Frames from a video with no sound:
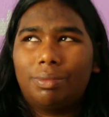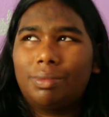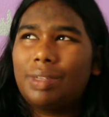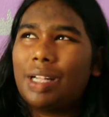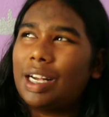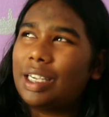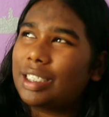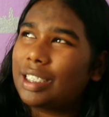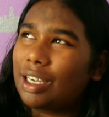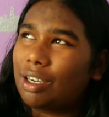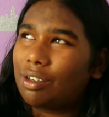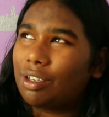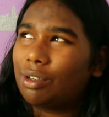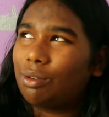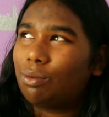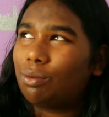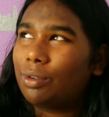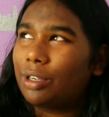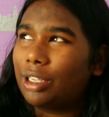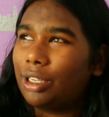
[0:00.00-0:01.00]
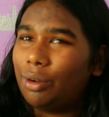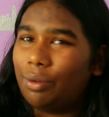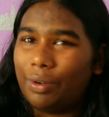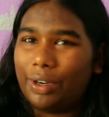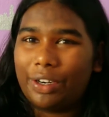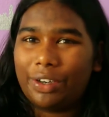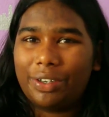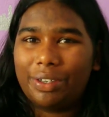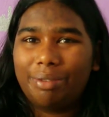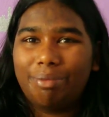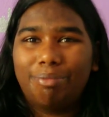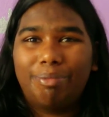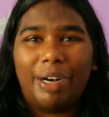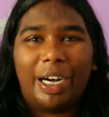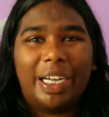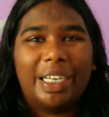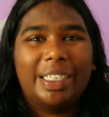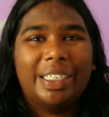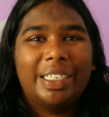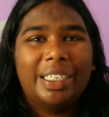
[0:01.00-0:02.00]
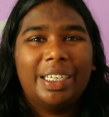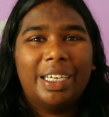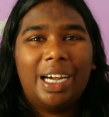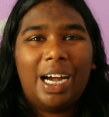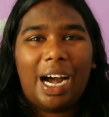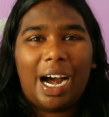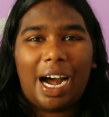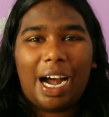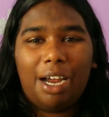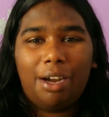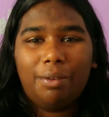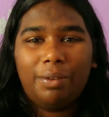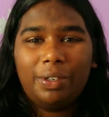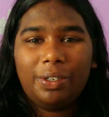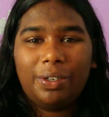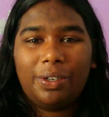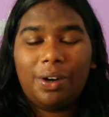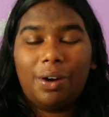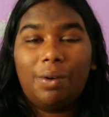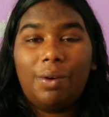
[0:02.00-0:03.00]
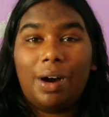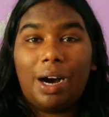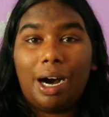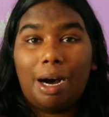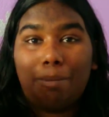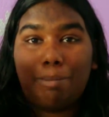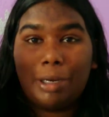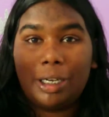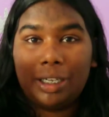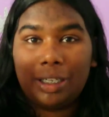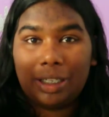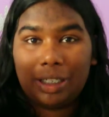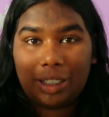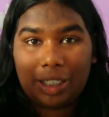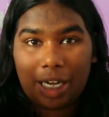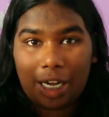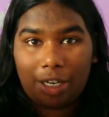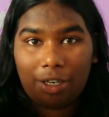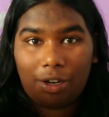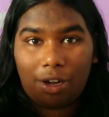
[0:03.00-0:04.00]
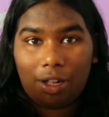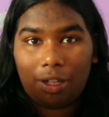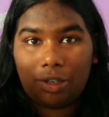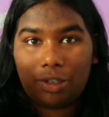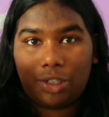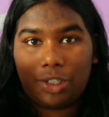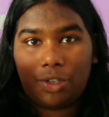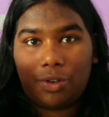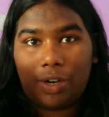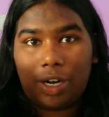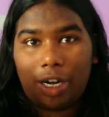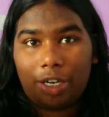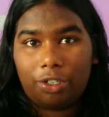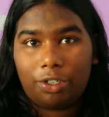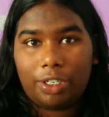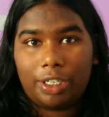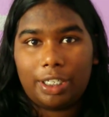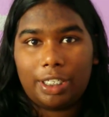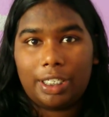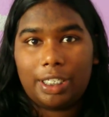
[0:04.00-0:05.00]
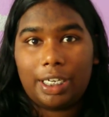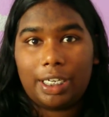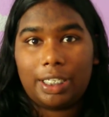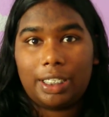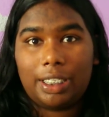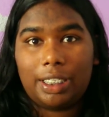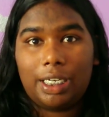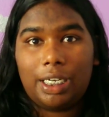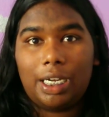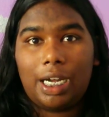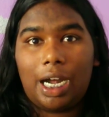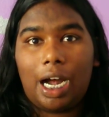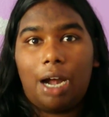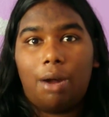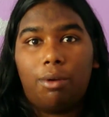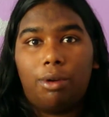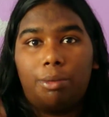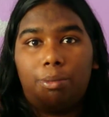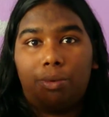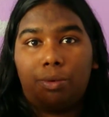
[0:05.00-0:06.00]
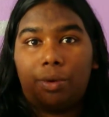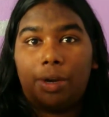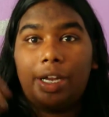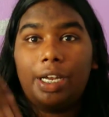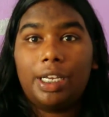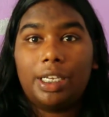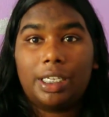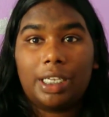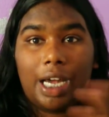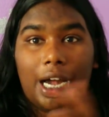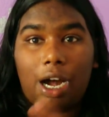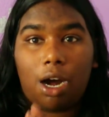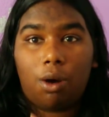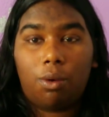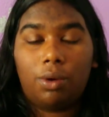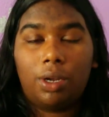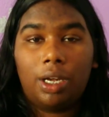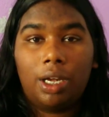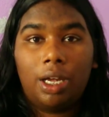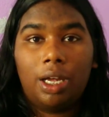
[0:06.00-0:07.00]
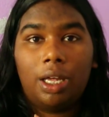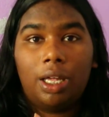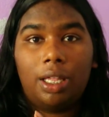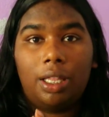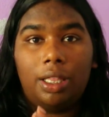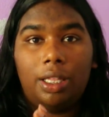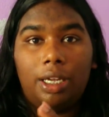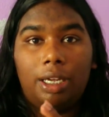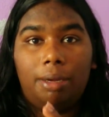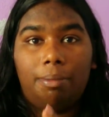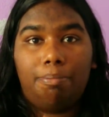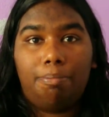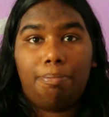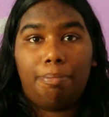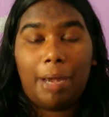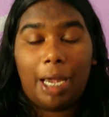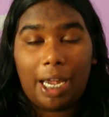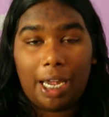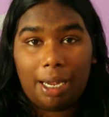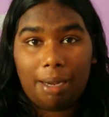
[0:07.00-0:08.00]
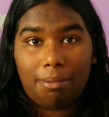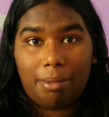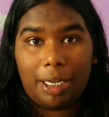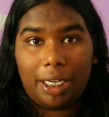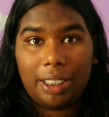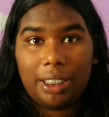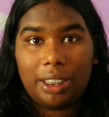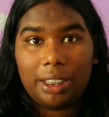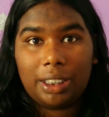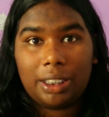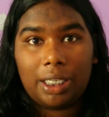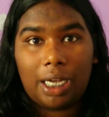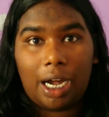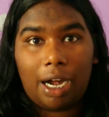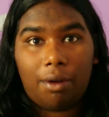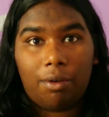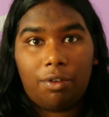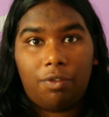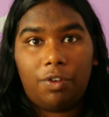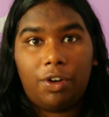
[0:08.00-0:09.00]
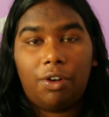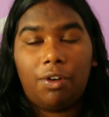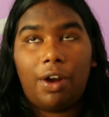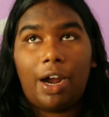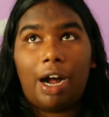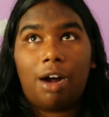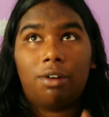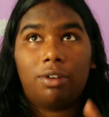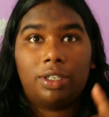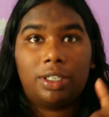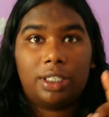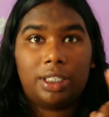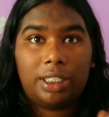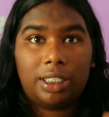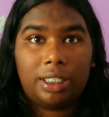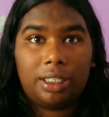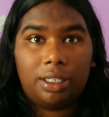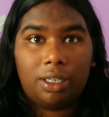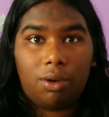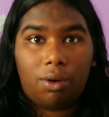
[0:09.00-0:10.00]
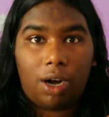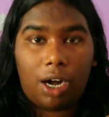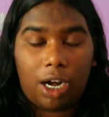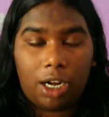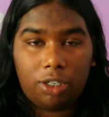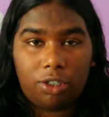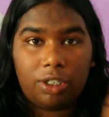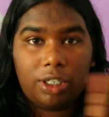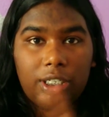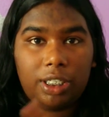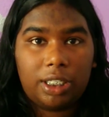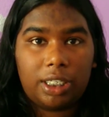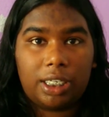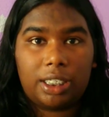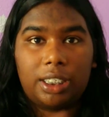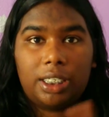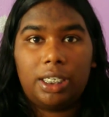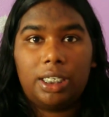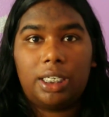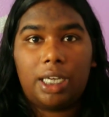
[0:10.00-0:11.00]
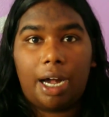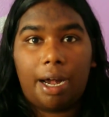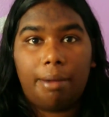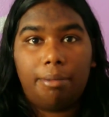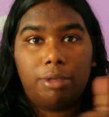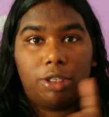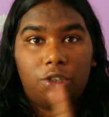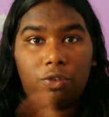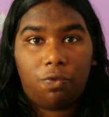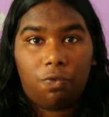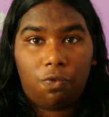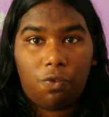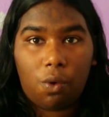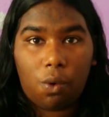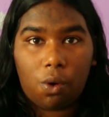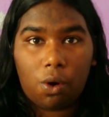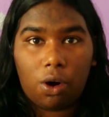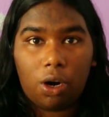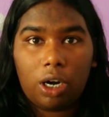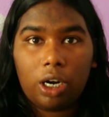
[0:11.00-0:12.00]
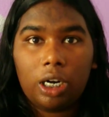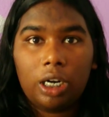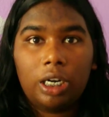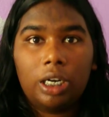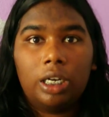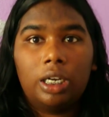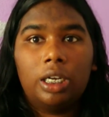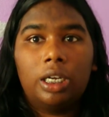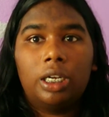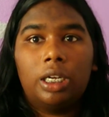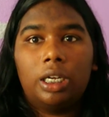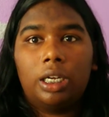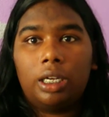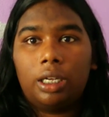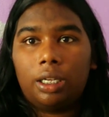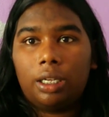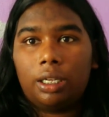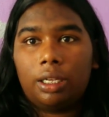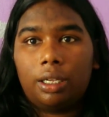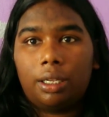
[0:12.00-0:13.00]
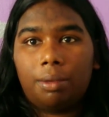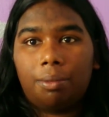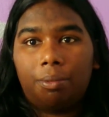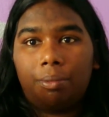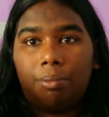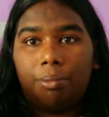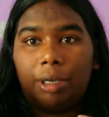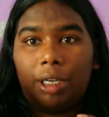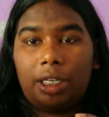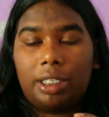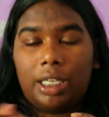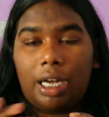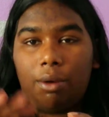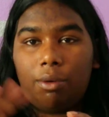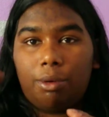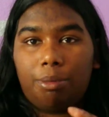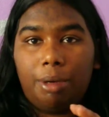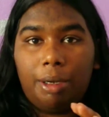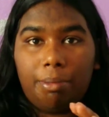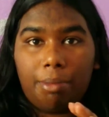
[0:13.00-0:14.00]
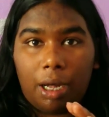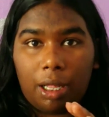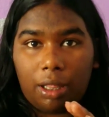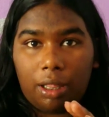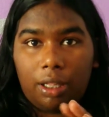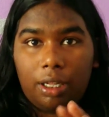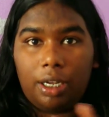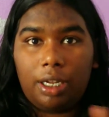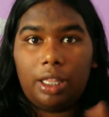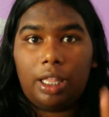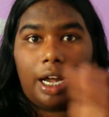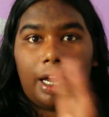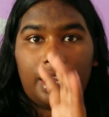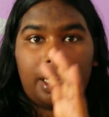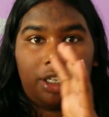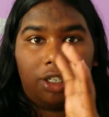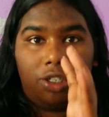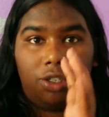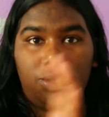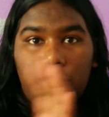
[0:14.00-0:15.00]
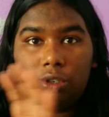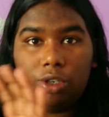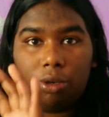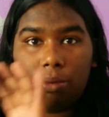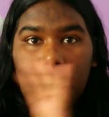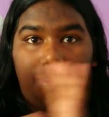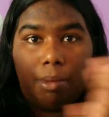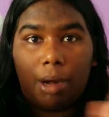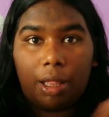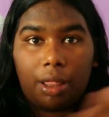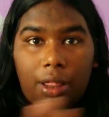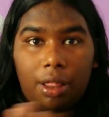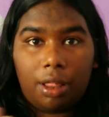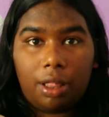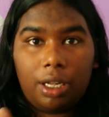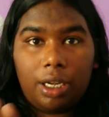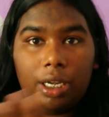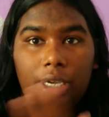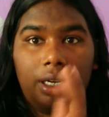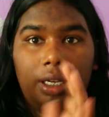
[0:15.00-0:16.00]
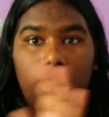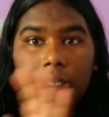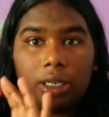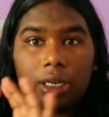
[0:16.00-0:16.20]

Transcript: That sounded really weird. But I would go up $10 to $160. I would break down the payments. I would figure out $160 times 4, because that would be monthly. That gets you your monthly